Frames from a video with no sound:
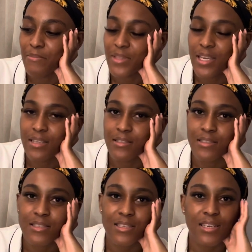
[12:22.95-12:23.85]

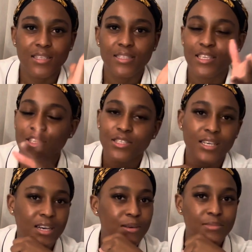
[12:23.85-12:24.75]
things continue to
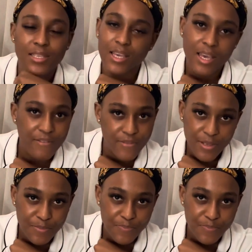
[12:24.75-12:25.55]
come together